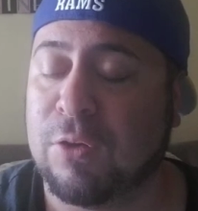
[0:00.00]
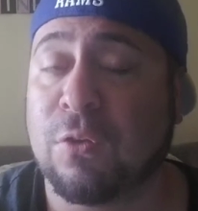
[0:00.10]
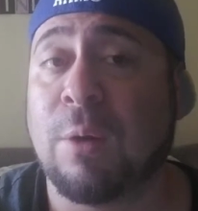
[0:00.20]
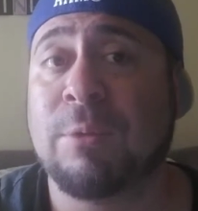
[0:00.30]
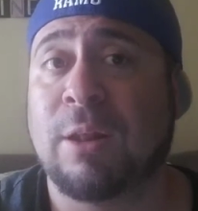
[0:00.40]

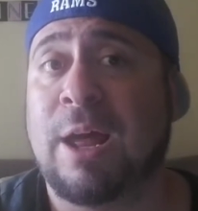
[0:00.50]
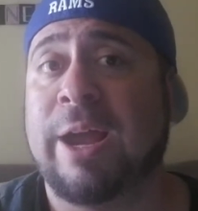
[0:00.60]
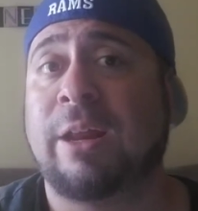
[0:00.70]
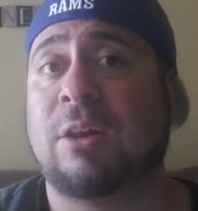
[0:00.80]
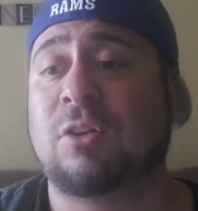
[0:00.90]
from the
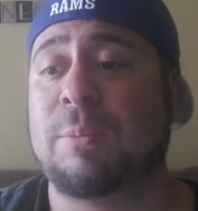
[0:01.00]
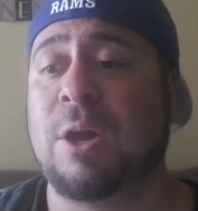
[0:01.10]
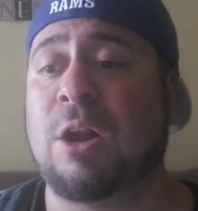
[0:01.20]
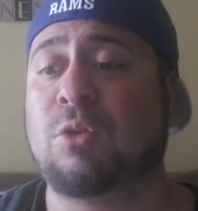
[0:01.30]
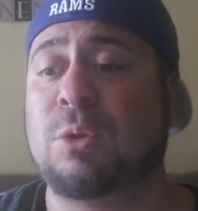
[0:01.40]
line, to be
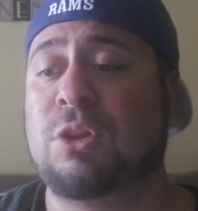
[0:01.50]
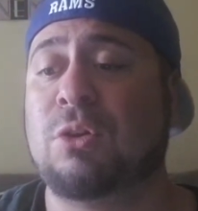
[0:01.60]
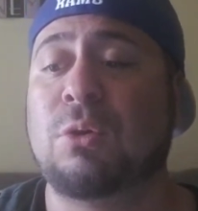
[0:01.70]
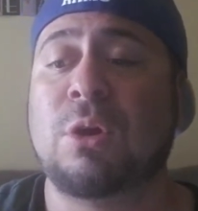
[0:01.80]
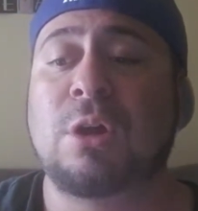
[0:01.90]
honest with
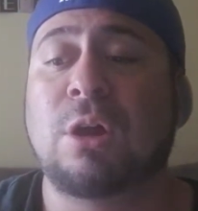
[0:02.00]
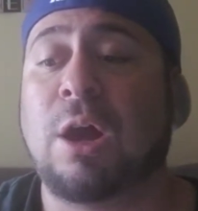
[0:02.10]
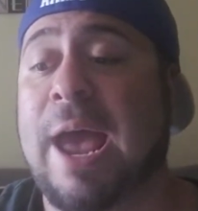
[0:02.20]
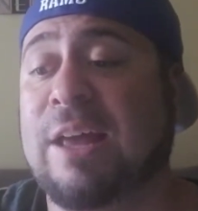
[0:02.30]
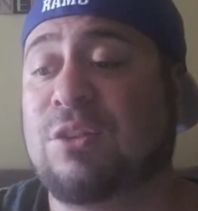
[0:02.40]
you,
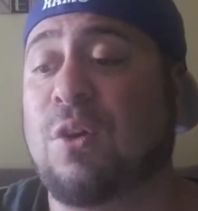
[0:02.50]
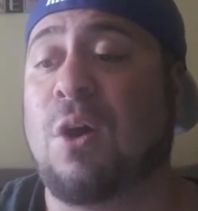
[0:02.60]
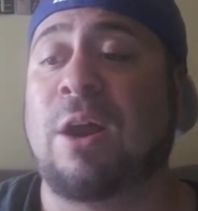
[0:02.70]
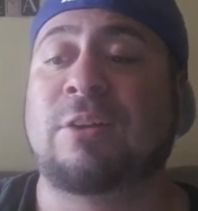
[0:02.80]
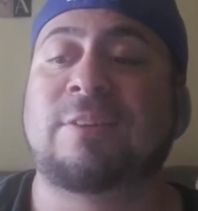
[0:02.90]
as
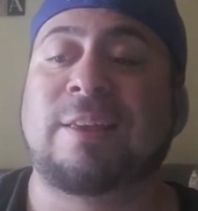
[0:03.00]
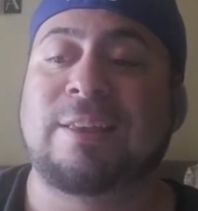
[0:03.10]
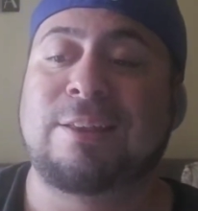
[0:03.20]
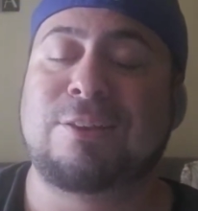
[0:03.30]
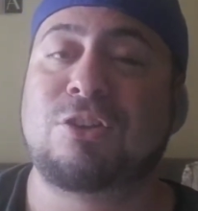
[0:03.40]
far as
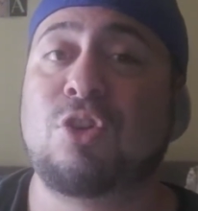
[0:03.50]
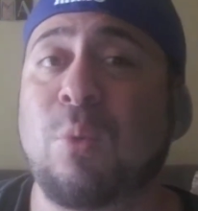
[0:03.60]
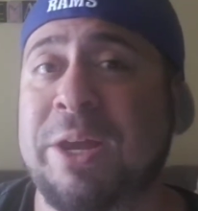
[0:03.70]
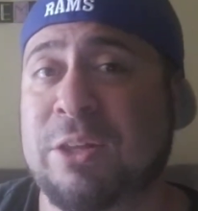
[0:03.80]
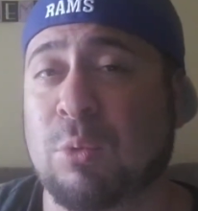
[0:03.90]

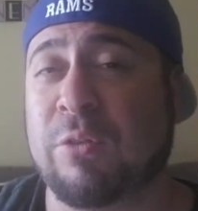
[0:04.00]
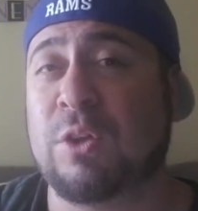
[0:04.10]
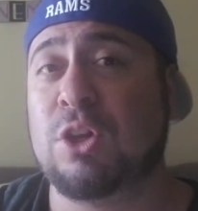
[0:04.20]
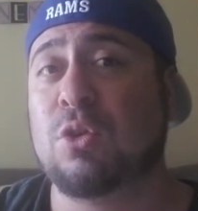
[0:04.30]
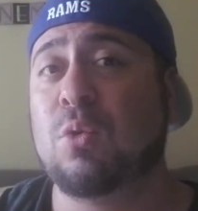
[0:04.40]
doing the
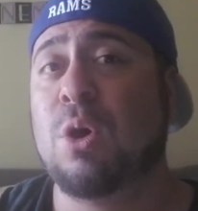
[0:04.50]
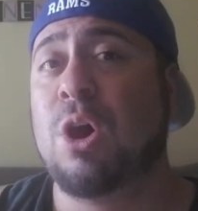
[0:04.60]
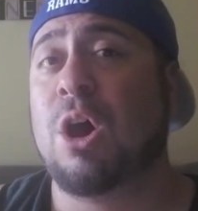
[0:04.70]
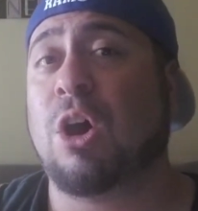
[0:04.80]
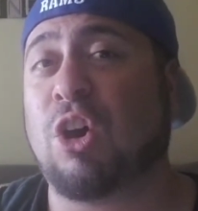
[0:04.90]
review
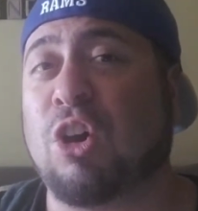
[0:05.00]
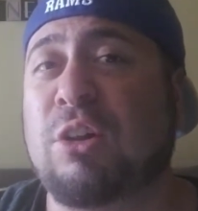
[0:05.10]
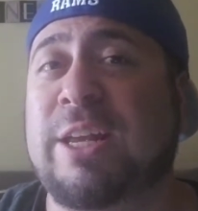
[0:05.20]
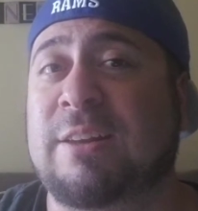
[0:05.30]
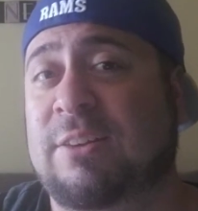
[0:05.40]

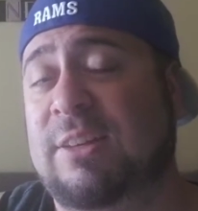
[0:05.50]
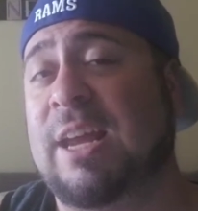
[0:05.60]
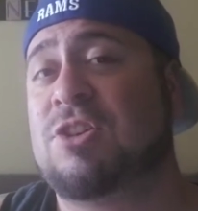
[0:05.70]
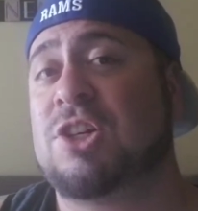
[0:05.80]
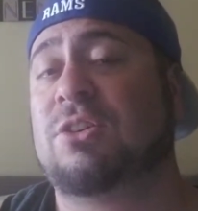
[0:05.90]
early in the
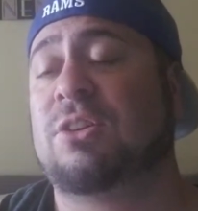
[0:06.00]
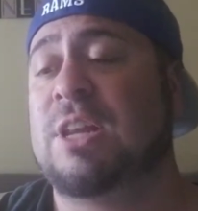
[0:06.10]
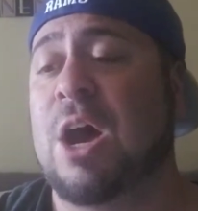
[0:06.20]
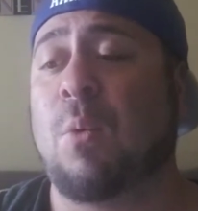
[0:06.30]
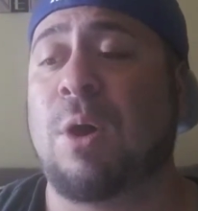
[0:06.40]
stages.
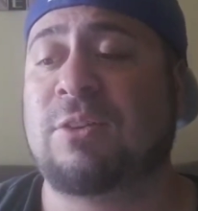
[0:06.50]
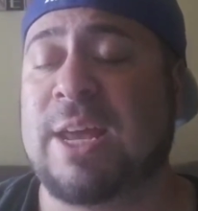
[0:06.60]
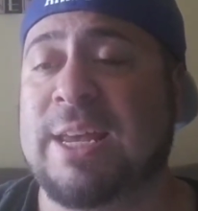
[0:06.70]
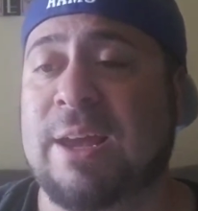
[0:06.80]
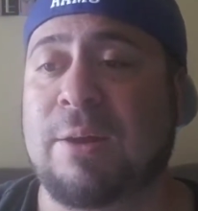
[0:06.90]
Now, once
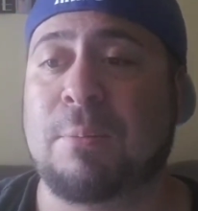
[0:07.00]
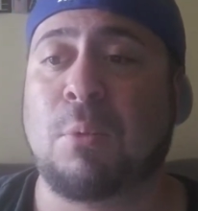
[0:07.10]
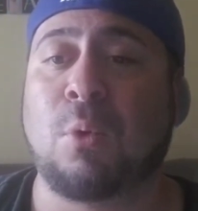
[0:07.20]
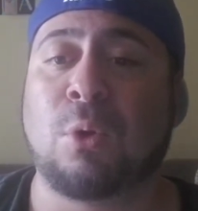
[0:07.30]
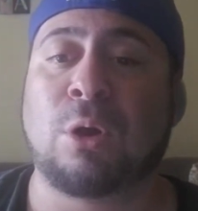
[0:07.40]
I get
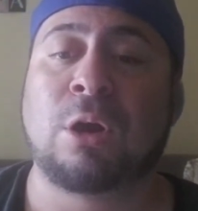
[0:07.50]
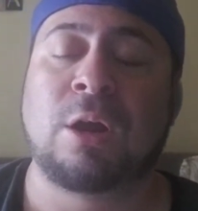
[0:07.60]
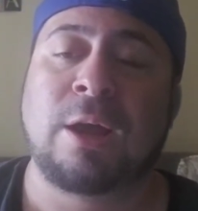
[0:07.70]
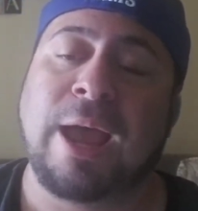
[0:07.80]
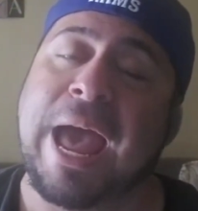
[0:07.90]

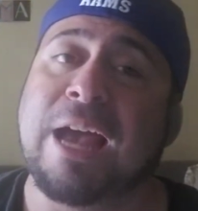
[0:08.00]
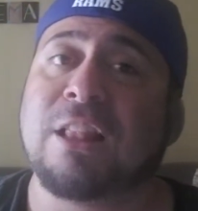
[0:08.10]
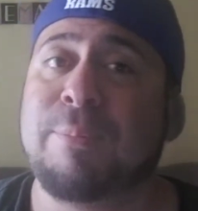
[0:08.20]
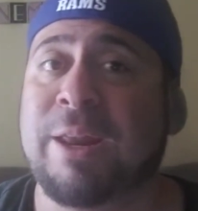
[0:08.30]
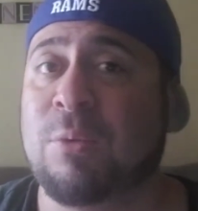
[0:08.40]
more
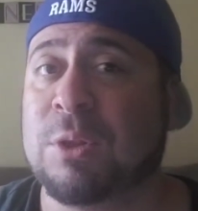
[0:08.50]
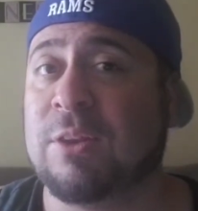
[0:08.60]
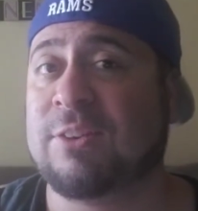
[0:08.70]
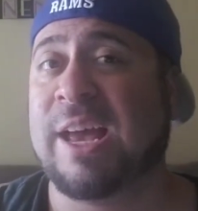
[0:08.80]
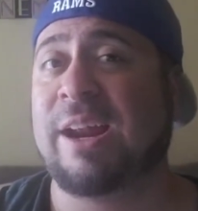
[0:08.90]
acclimated with
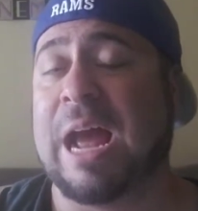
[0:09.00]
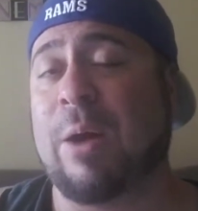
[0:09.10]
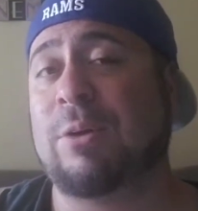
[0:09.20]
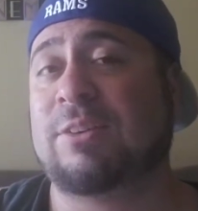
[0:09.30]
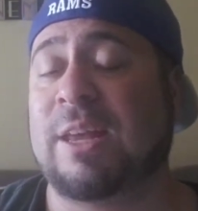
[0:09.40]
the scent,
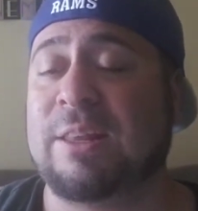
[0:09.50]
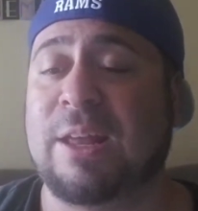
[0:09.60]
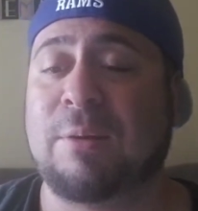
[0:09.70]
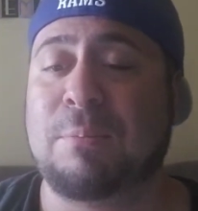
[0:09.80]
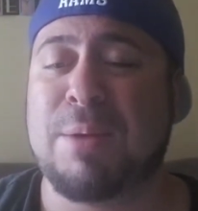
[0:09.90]
I would say
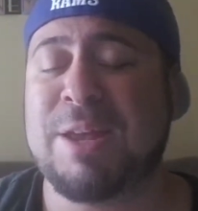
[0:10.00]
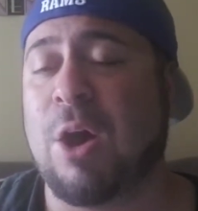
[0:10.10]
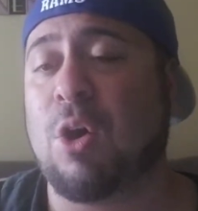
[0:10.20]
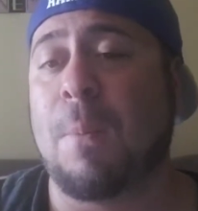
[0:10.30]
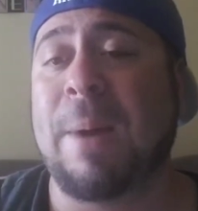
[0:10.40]
that maybe
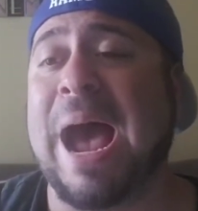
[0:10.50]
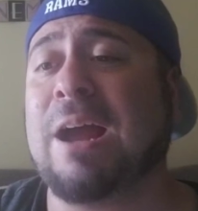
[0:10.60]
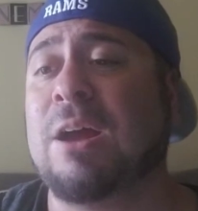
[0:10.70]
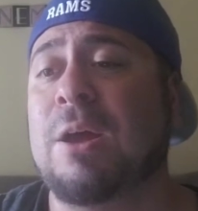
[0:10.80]
I'll go back,